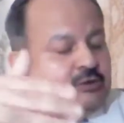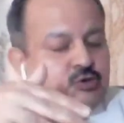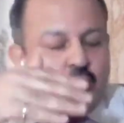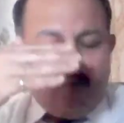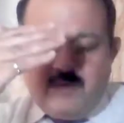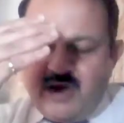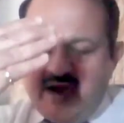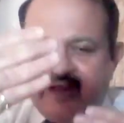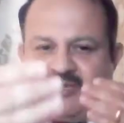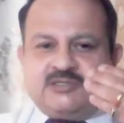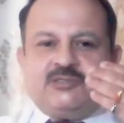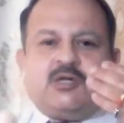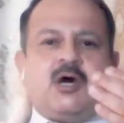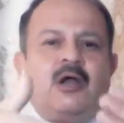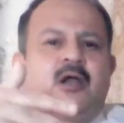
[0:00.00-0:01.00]
So
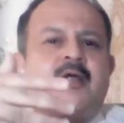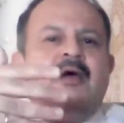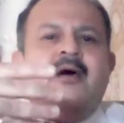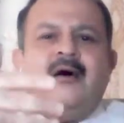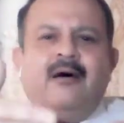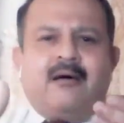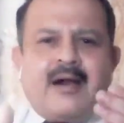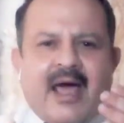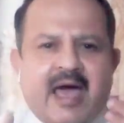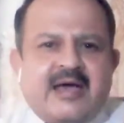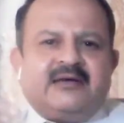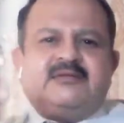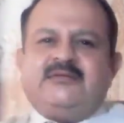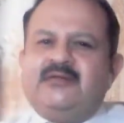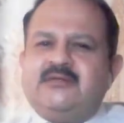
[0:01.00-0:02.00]
based on
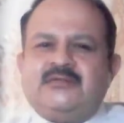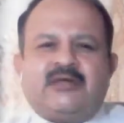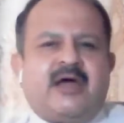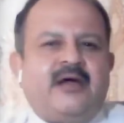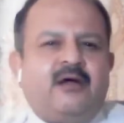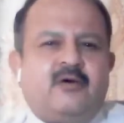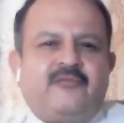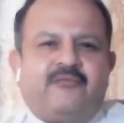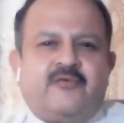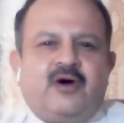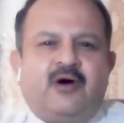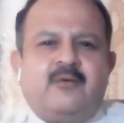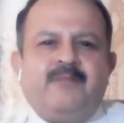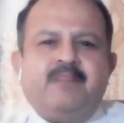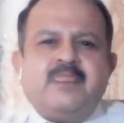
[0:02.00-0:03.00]
ranks, these kind of
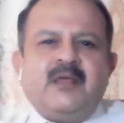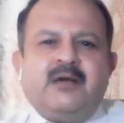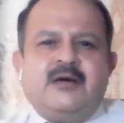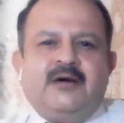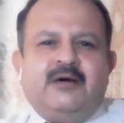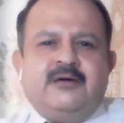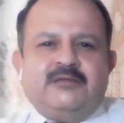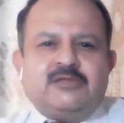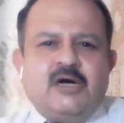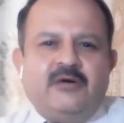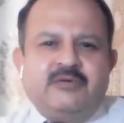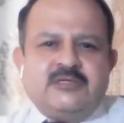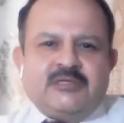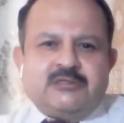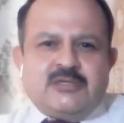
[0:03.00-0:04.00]

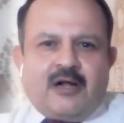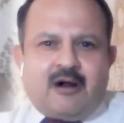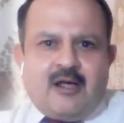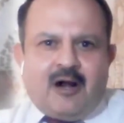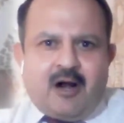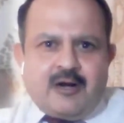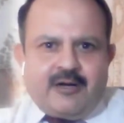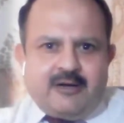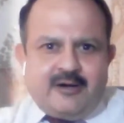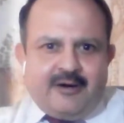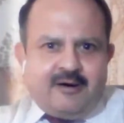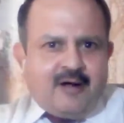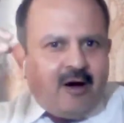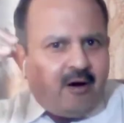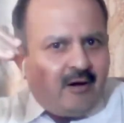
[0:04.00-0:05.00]
services are allotted,
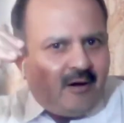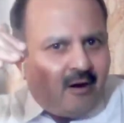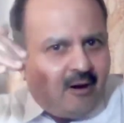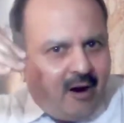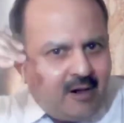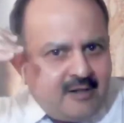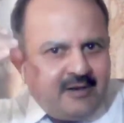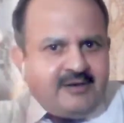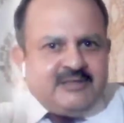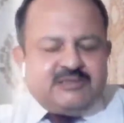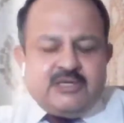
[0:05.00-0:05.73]
and all the